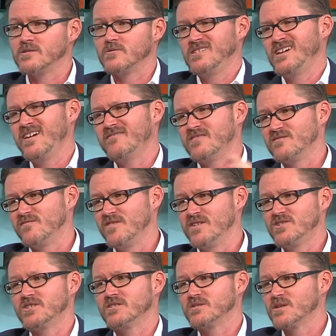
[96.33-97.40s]
And so you have this
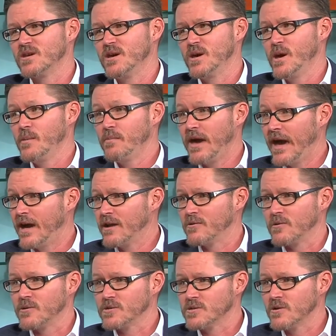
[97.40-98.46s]
vicious pattern or